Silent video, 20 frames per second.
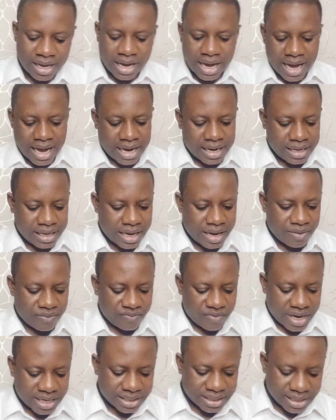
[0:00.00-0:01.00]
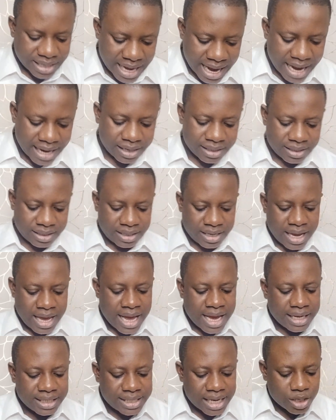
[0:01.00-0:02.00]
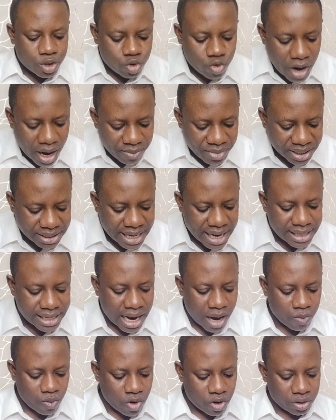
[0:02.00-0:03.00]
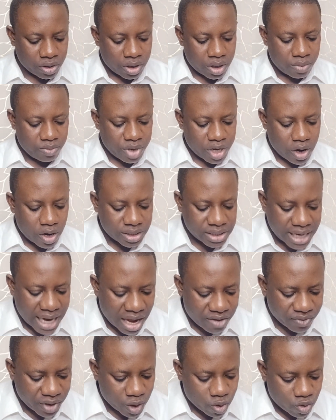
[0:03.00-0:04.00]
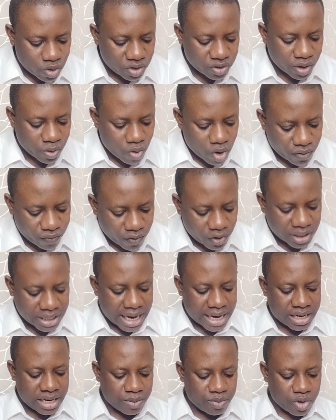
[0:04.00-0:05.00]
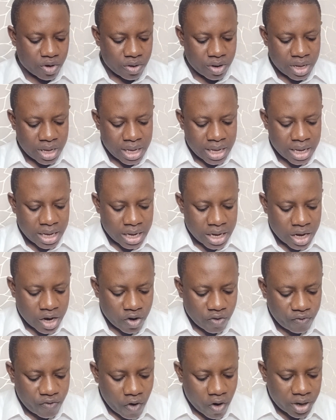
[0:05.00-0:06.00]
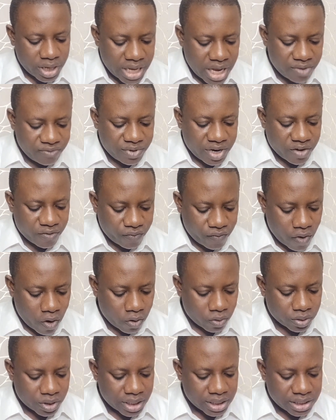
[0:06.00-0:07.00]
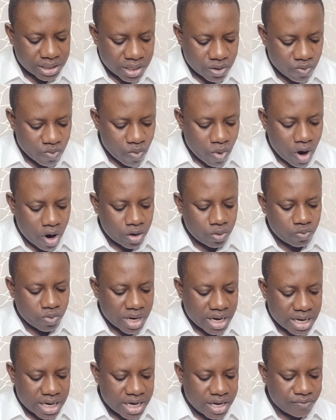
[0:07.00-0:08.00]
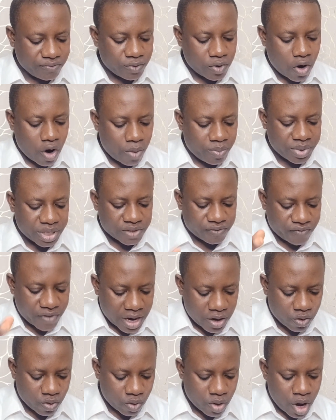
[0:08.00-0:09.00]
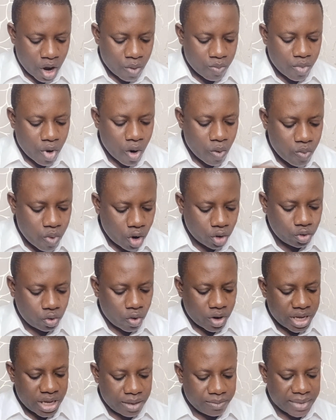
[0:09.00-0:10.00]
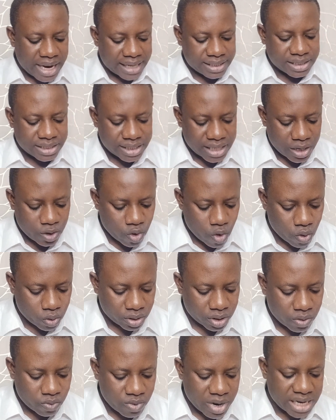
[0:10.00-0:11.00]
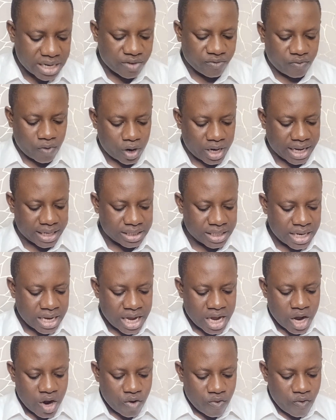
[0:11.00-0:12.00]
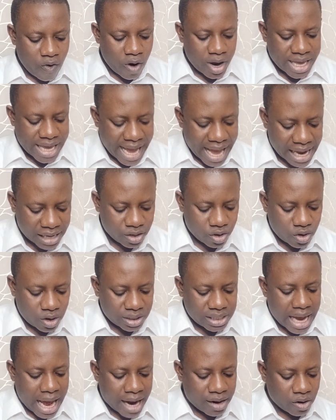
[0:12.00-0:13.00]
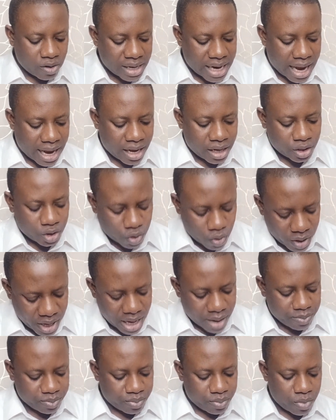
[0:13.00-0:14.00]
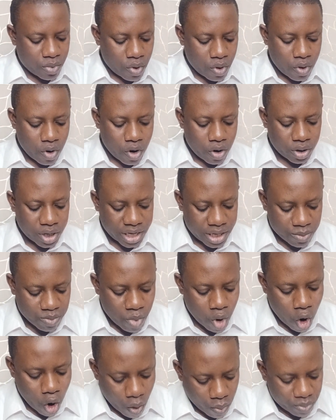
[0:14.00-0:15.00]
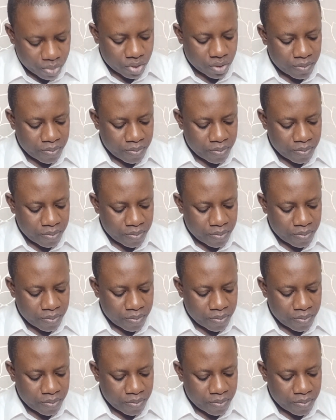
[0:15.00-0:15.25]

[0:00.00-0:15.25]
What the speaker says: And verse 9. It says, two are better than one because they have a good reward for their labor. For if they fall, the one will lift up his fellow. But woe to him that is alone when he falleth. For he had not another to help him up.